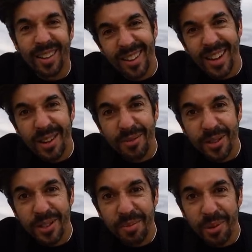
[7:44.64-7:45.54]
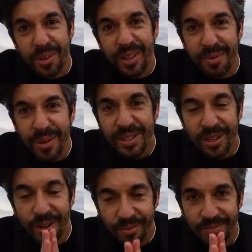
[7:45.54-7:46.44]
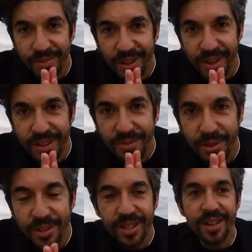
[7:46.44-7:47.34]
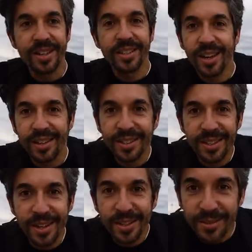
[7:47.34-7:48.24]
thank you for the support. It means a lot. Thanks for watching, guys. I'll see you in the next